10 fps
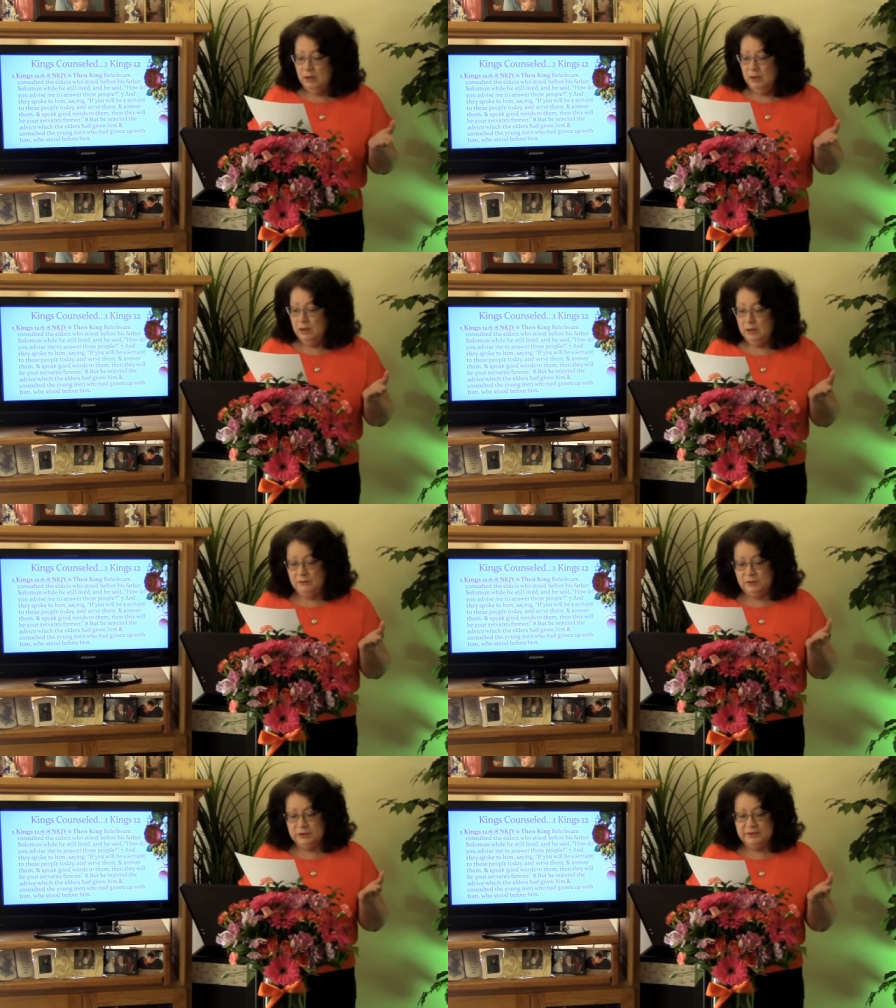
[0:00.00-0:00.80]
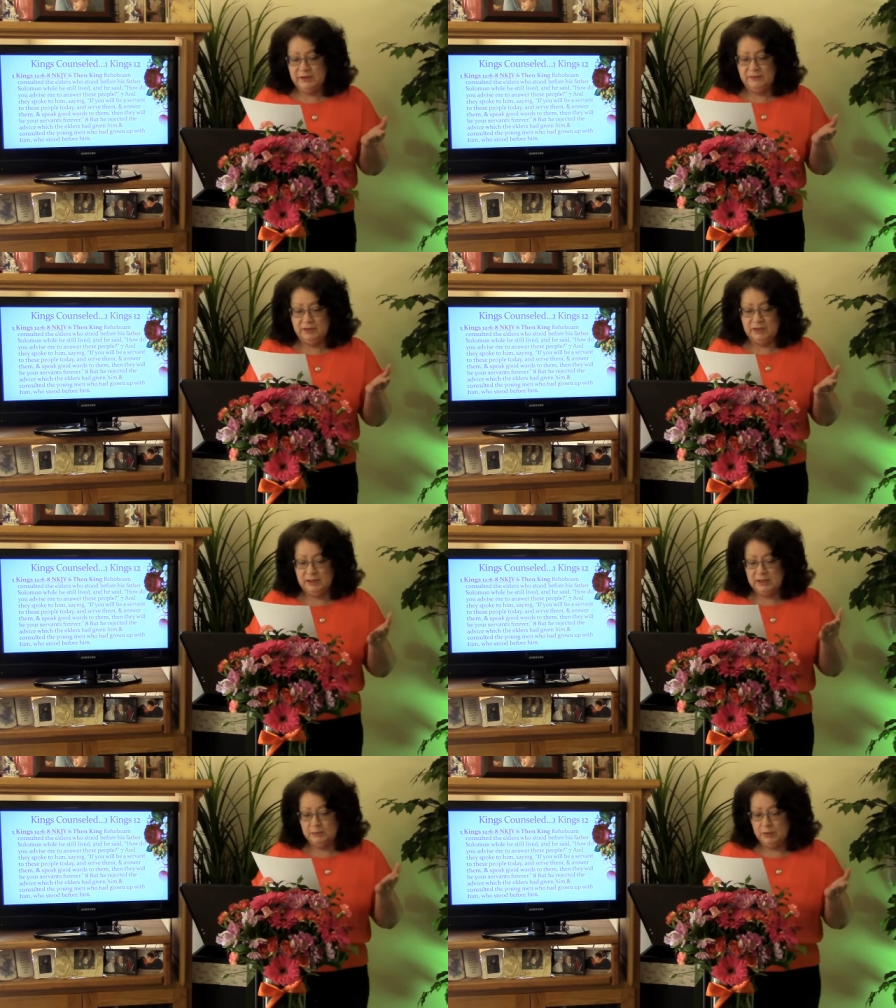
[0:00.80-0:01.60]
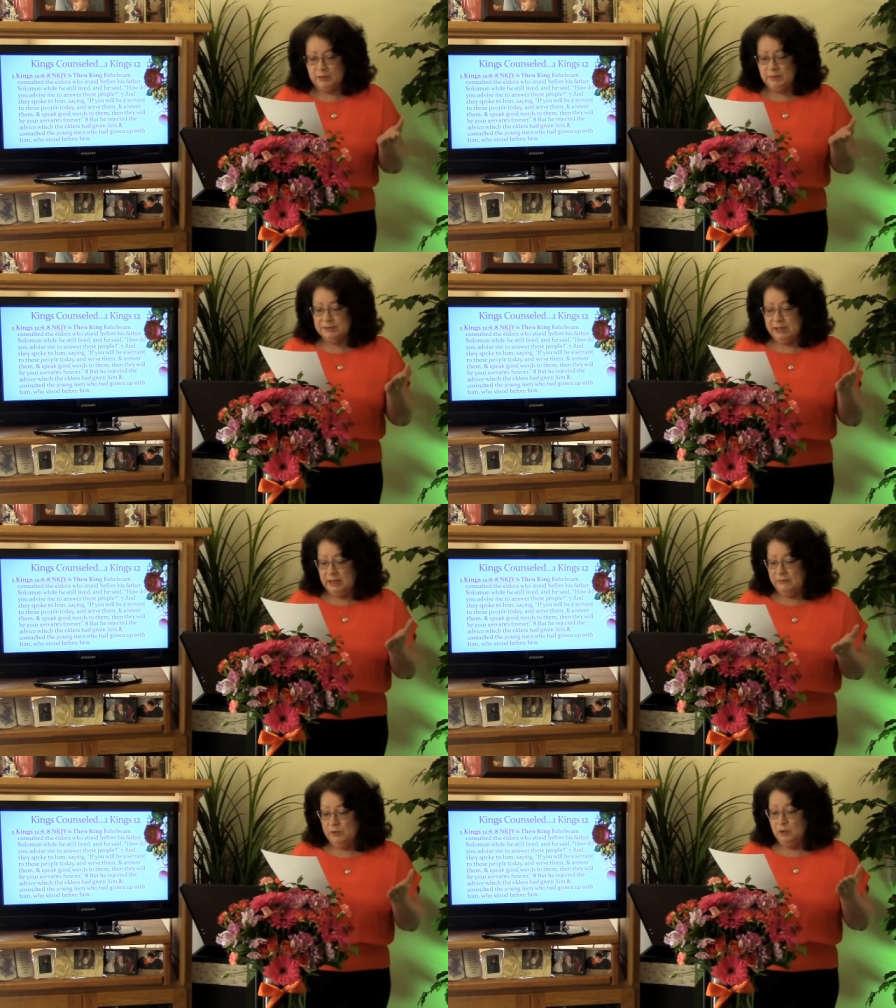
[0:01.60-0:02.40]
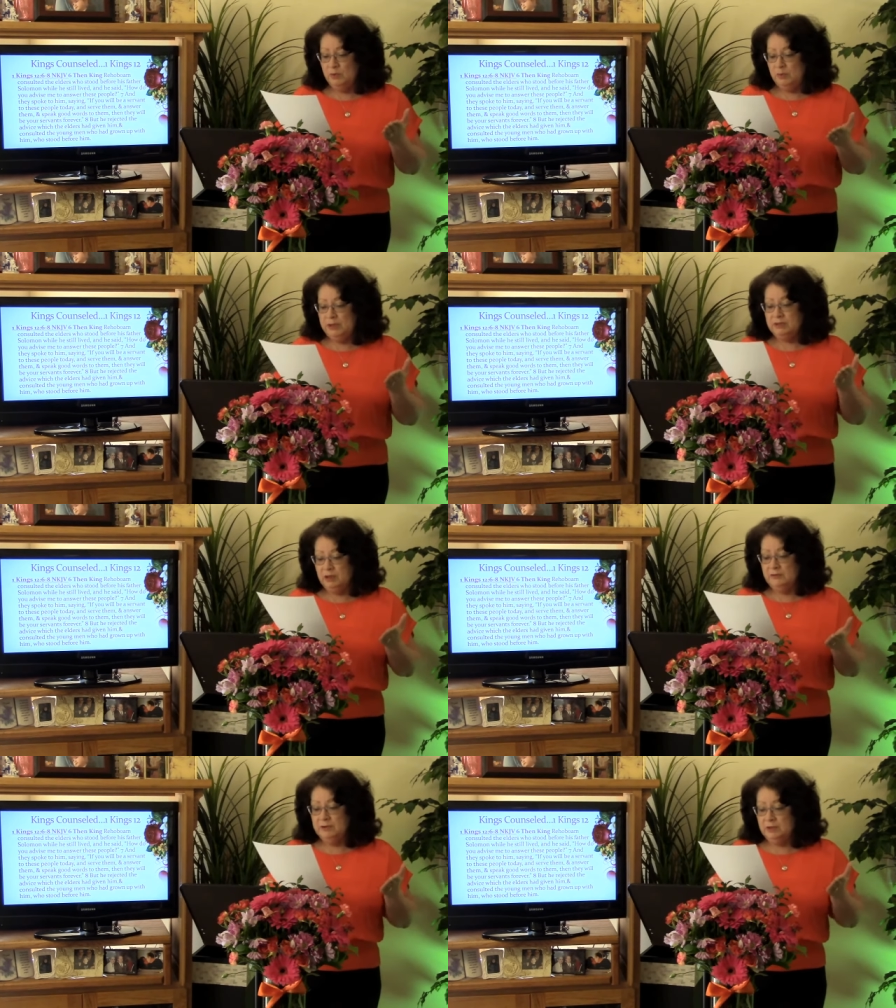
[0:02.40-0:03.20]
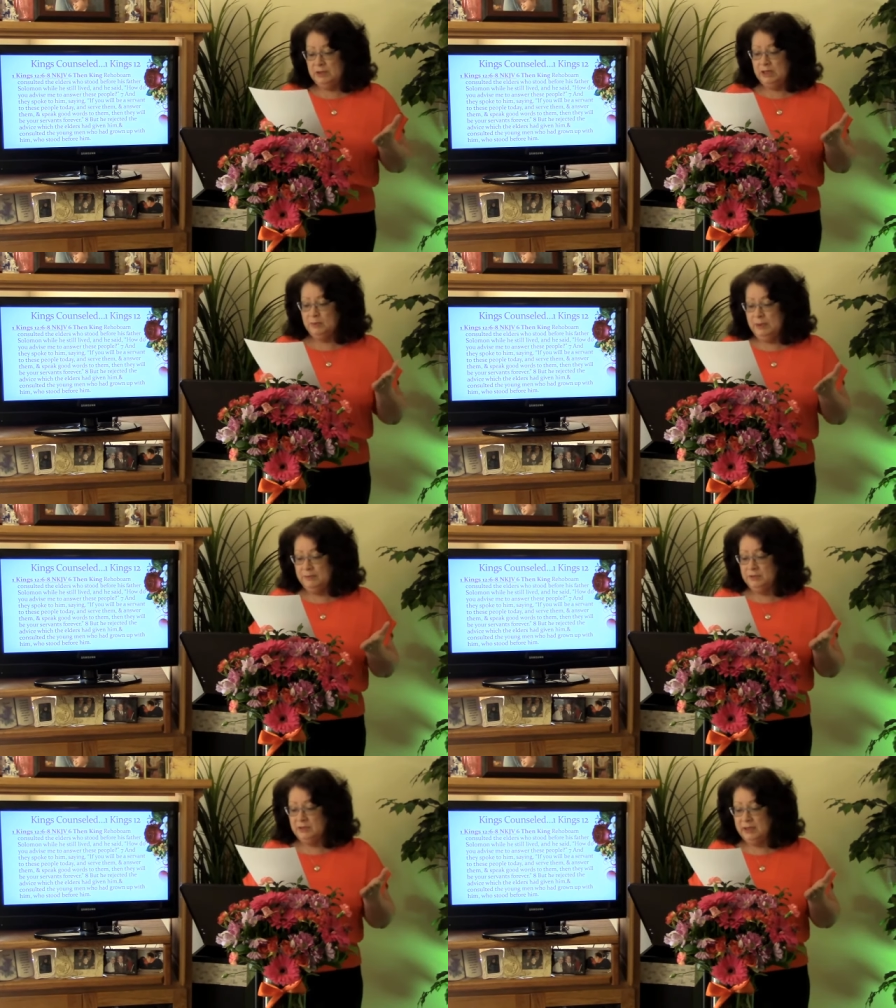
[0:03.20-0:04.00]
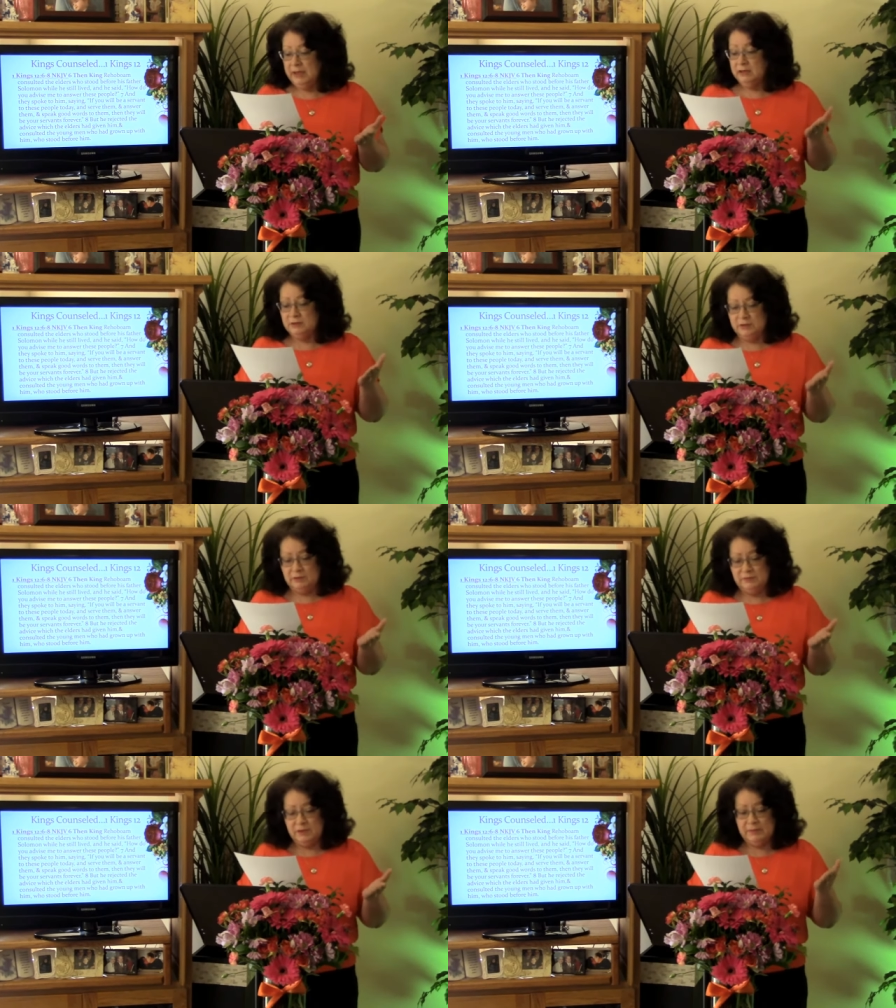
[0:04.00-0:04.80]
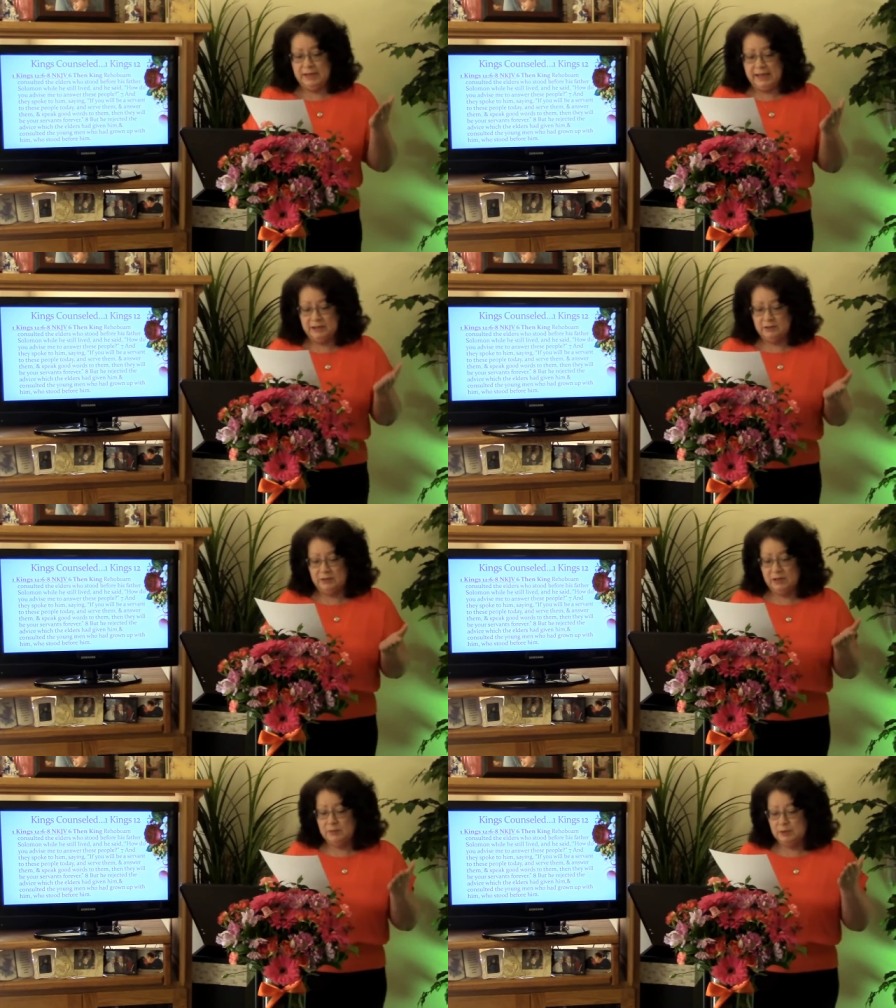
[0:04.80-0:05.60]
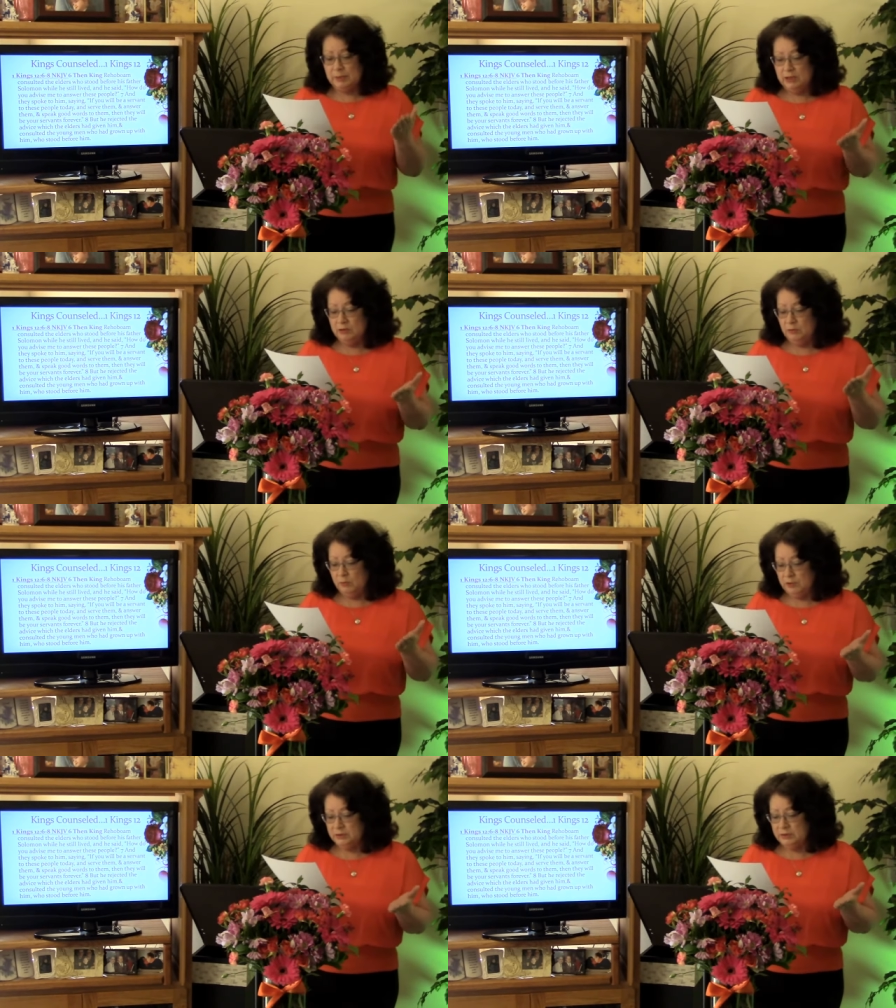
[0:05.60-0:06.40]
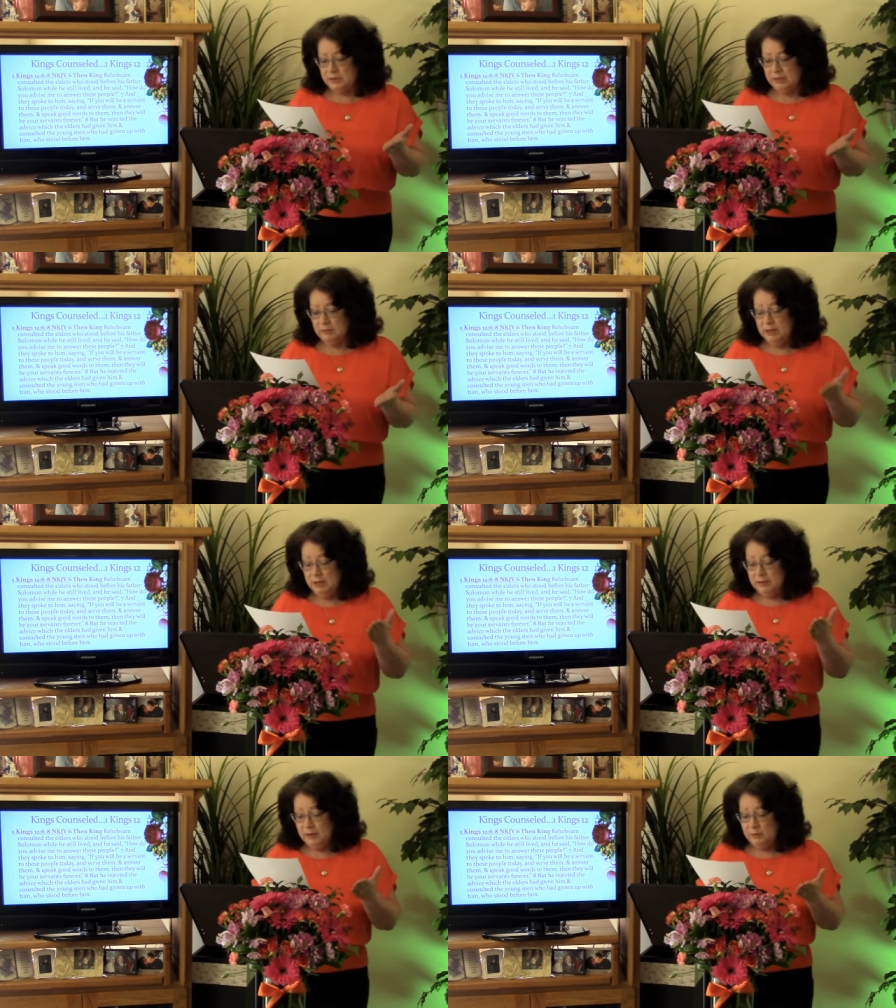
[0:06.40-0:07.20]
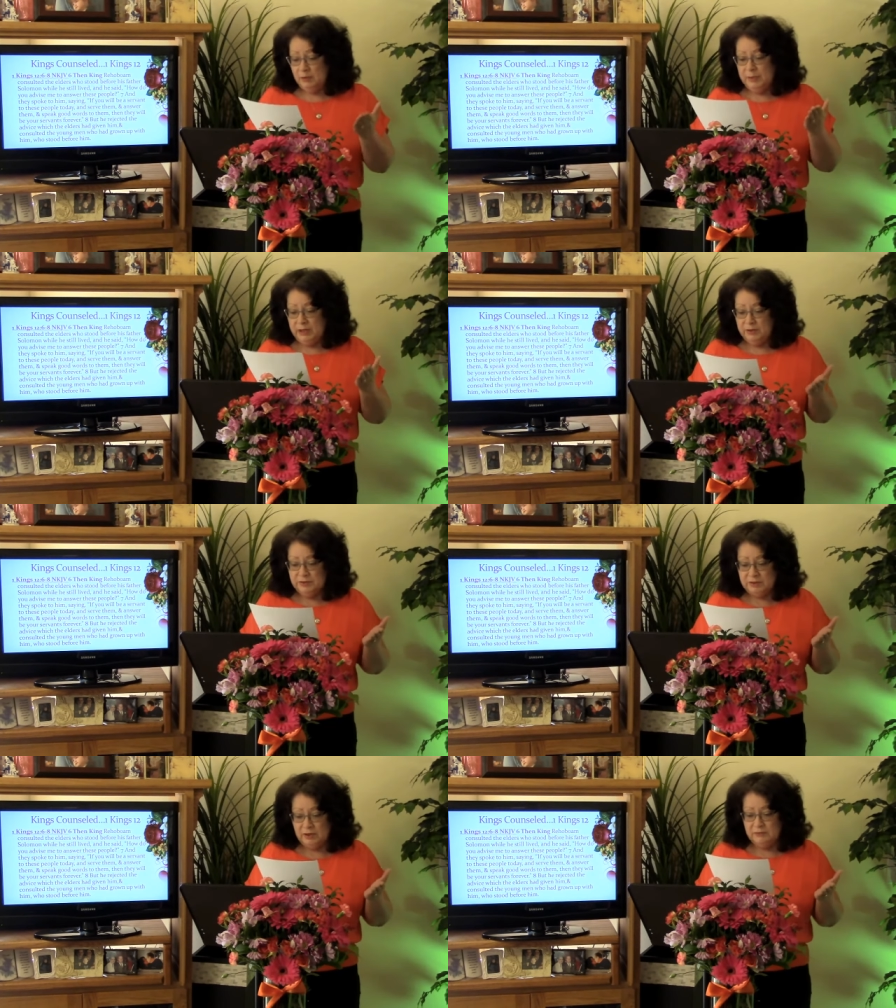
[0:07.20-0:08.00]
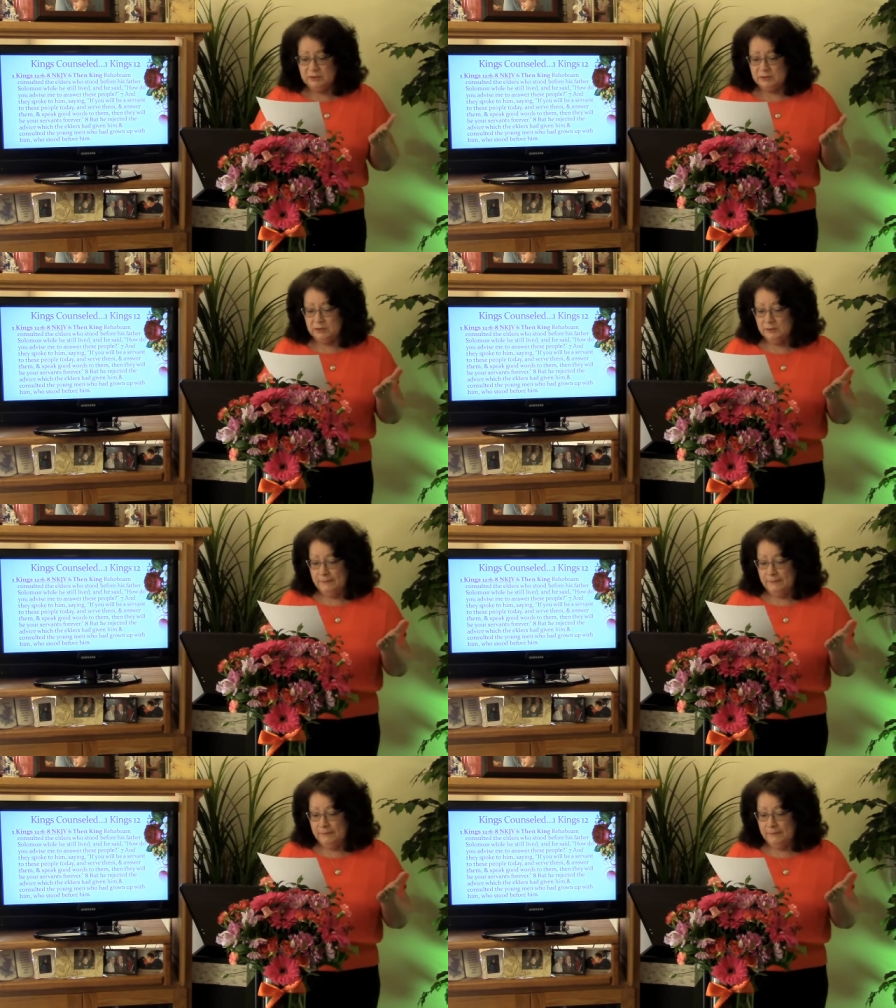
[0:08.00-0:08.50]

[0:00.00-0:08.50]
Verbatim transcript: uh, verse 7 And they spoke to him, saying, If you will be servant to these people today, and serve them, and answer them, and speak good words to them, they will be your servants.